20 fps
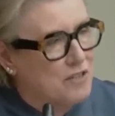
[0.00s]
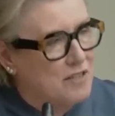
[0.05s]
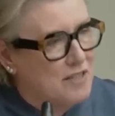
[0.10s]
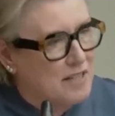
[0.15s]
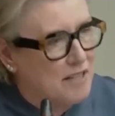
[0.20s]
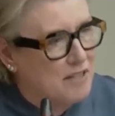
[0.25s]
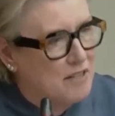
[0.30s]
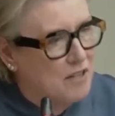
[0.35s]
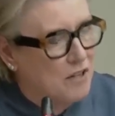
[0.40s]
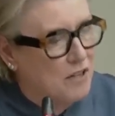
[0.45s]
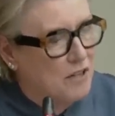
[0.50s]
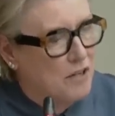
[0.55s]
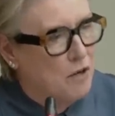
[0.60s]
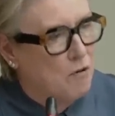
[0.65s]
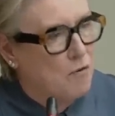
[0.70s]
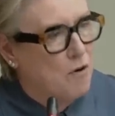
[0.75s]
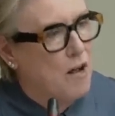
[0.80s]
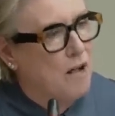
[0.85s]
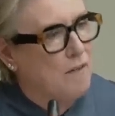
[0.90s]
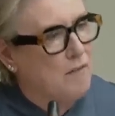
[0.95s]
said
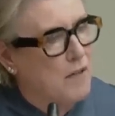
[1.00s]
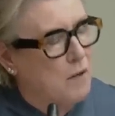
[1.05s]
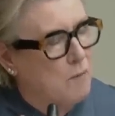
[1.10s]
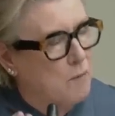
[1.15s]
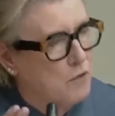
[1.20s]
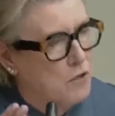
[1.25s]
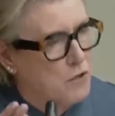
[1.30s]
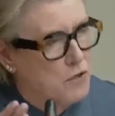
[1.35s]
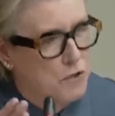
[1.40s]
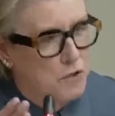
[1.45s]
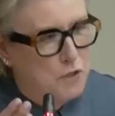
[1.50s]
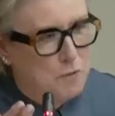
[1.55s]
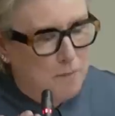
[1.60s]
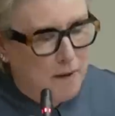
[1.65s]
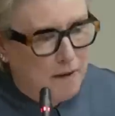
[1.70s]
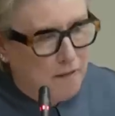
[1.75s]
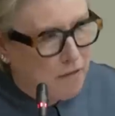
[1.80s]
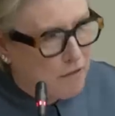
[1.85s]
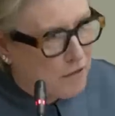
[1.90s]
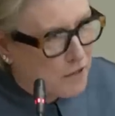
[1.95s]
earlier on, they were reduced
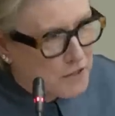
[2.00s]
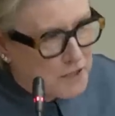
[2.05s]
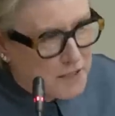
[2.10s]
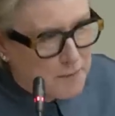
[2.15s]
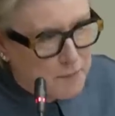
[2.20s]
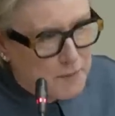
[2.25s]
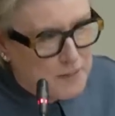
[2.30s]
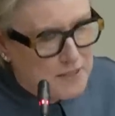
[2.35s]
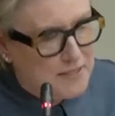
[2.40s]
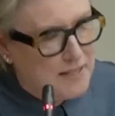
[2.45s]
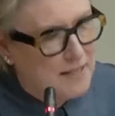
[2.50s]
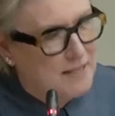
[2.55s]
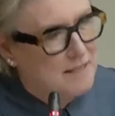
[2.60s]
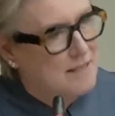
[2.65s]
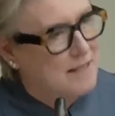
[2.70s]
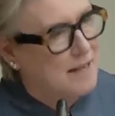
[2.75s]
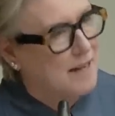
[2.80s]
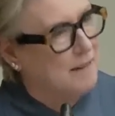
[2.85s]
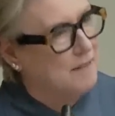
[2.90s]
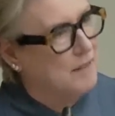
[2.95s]
by 30%
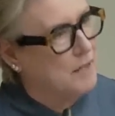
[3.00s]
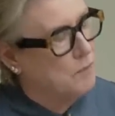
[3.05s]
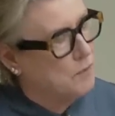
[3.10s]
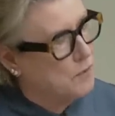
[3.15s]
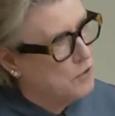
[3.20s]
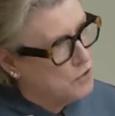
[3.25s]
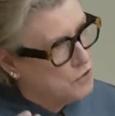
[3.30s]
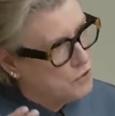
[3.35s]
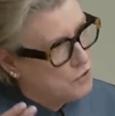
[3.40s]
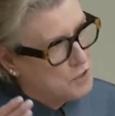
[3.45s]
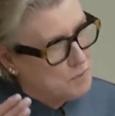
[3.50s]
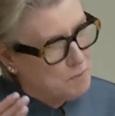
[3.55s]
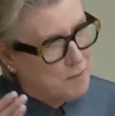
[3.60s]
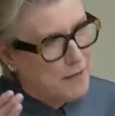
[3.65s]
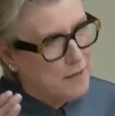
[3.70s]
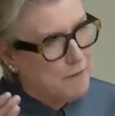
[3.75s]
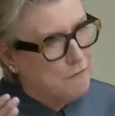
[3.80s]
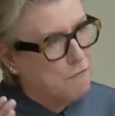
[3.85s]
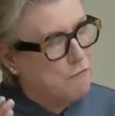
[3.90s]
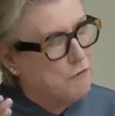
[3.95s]
and they were reduced by
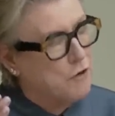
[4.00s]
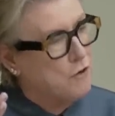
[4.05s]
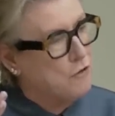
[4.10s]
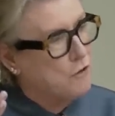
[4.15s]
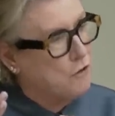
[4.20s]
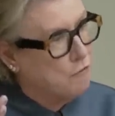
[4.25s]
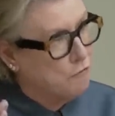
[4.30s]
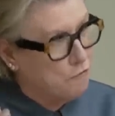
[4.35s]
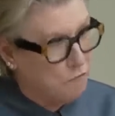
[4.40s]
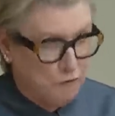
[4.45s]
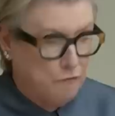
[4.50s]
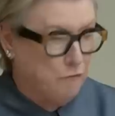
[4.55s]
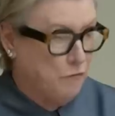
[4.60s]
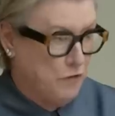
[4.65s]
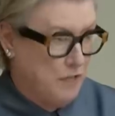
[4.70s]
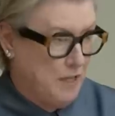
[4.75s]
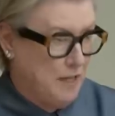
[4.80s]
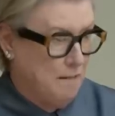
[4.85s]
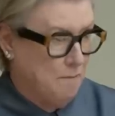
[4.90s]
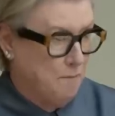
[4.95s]
a further
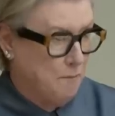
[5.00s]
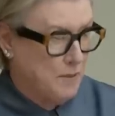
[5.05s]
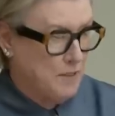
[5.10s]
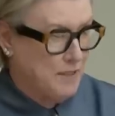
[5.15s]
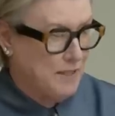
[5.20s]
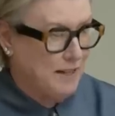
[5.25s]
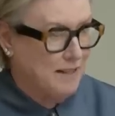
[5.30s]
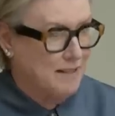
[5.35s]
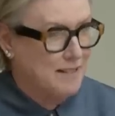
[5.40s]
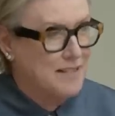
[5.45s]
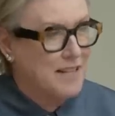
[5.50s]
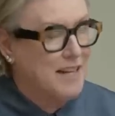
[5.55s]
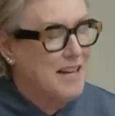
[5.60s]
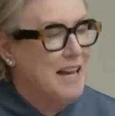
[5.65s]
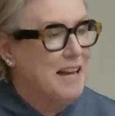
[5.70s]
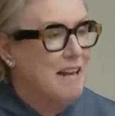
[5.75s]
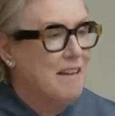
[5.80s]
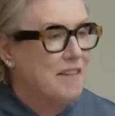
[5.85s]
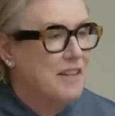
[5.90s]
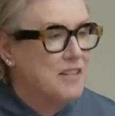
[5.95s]
15%.
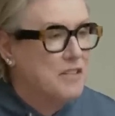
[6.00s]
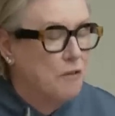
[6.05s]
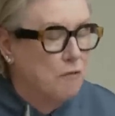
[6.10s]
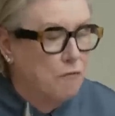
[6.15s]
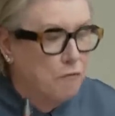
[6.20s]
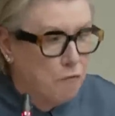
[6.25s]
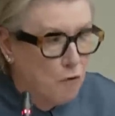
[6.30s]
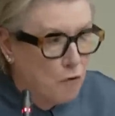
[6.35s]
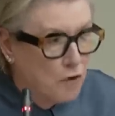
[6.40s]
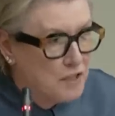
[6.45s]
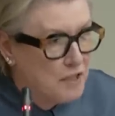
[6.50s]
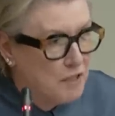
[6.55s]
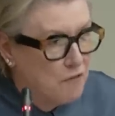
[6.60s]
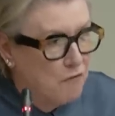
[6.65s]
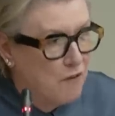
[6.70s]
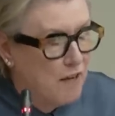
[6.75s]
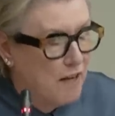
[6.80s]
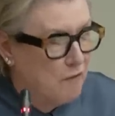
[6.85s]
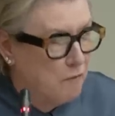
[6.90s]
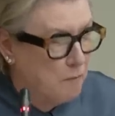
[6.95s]
That's a
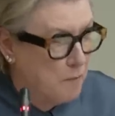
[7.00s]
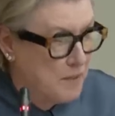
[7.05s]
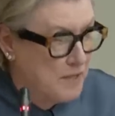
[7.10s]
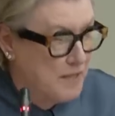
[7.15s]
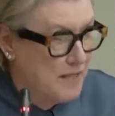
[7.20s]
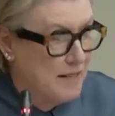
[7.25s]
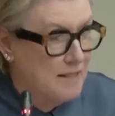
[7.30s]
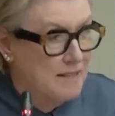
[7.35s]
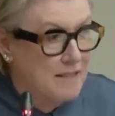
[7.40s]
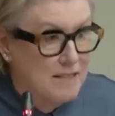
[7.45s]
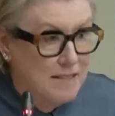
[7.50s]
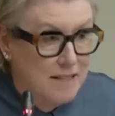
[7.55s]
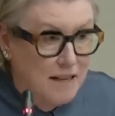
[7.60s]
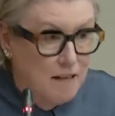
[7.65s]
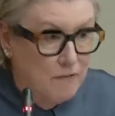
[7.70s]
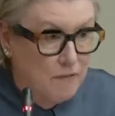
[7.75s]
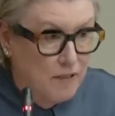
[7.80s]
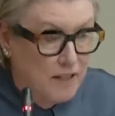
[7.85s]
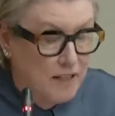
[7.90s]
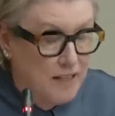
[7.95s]
45%
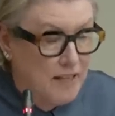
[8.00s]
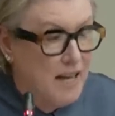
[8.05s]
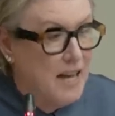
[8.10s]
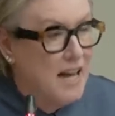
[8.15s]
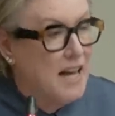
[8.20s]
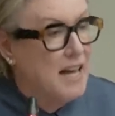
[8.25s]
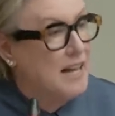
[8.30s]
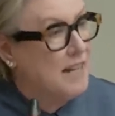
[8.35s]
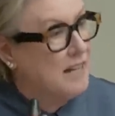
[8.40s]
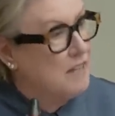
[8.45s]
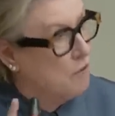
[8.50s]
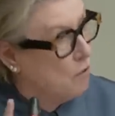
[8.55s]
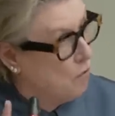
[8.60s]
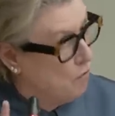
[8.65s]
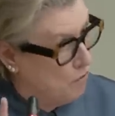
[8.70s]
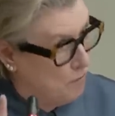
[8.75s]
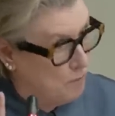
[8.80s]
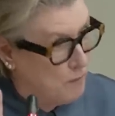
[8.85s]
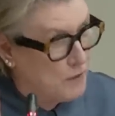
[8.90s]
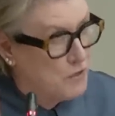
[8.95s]
saving in
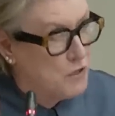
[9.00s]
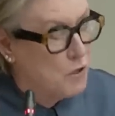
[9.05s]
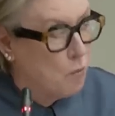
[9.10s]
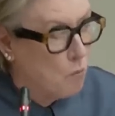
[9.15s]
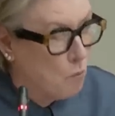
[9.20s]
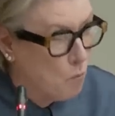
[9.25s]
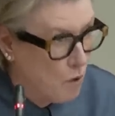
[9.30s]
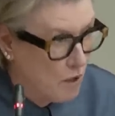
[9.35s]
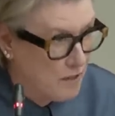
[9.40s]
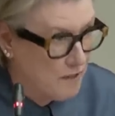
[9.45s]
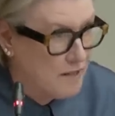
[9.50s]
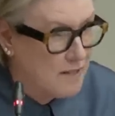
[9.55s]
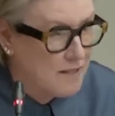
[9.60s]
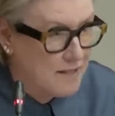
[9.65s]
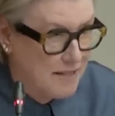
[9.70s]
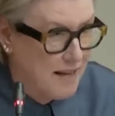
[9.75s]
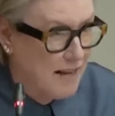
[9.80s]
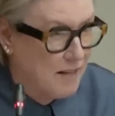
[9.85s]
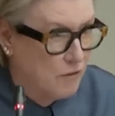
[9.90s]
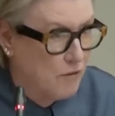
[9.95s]
all but one
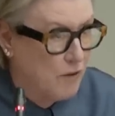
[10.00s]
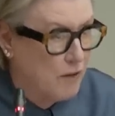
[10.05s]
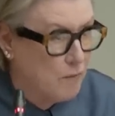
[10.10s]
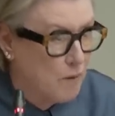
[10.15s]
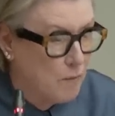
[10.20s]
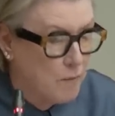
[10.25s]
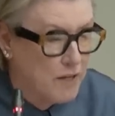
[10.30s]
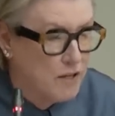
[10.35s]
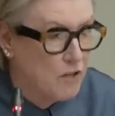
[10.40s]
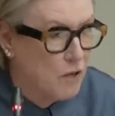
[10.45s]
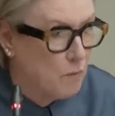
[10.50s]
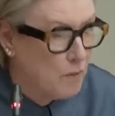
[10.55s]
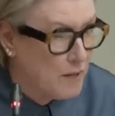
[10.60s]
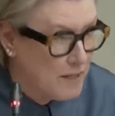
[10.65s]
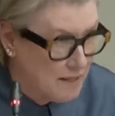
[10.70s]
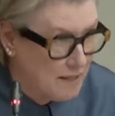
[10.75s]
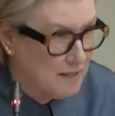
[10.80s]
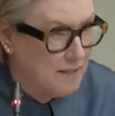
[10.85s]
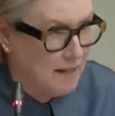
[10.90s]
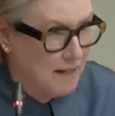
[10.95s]
salary where we know we
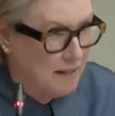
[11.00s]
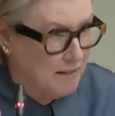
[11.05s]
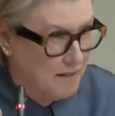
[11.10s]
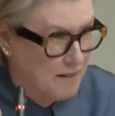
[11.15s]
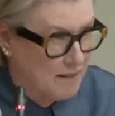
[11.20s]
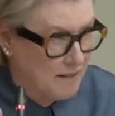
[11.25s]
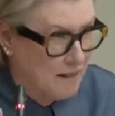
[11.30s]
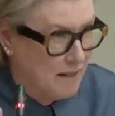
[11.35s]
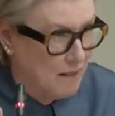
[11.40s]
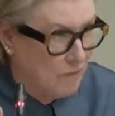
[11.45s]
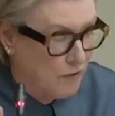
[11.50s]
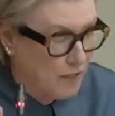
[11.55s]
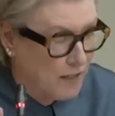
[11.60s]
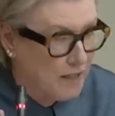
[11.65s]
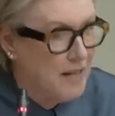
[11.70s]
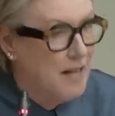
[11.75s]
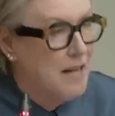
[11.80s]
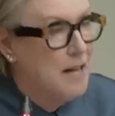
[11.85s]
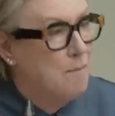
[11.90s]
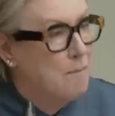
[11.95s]
didn't get the
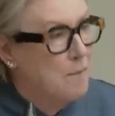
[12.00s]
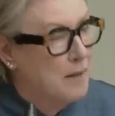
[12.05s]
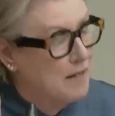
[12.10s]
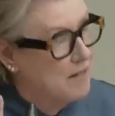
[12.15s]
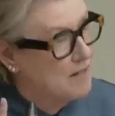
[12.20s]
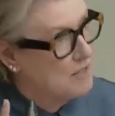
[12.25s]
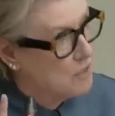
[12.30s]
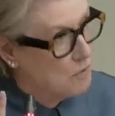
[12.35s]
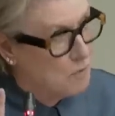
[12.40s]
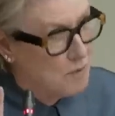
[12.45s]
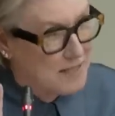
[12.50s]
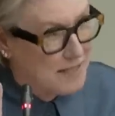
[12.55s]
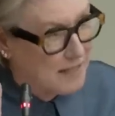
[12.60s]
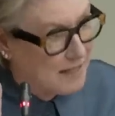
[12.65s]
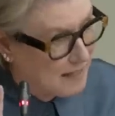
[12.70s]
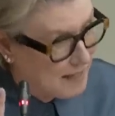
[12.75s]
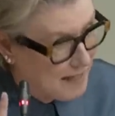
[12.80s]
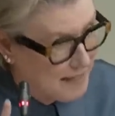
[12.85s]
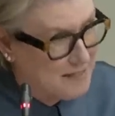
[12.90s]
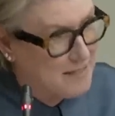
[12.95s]
saving because there was a
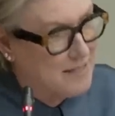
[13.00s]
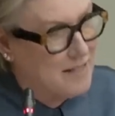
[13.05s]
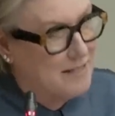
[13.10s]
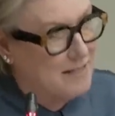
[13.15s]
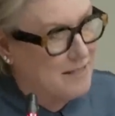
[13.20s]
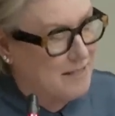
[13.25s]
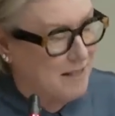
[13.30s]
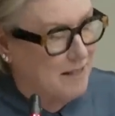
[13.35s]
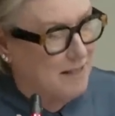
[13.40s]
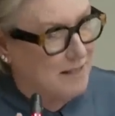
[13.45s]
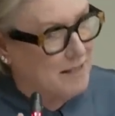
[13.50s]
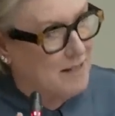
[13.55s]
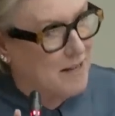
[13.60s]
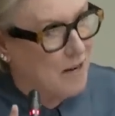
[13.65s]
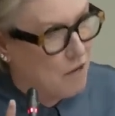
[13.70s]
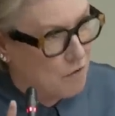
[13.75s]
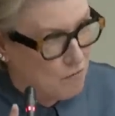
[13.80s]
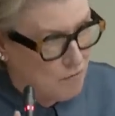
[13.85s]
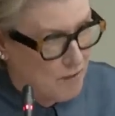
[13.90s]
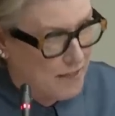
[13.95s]
clandestine
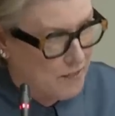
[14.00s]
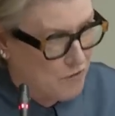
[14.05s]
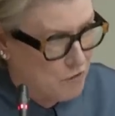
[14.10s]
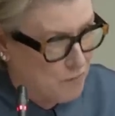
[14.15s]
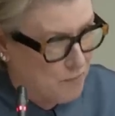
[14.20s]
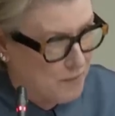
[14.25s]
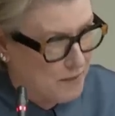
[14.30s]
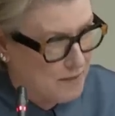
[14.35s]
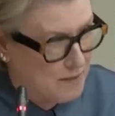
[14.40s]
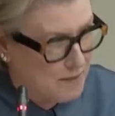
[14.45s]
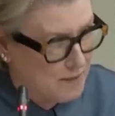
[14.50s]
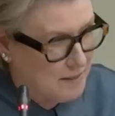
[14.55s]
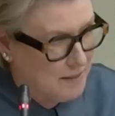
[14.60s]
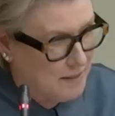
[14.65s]
arrangement.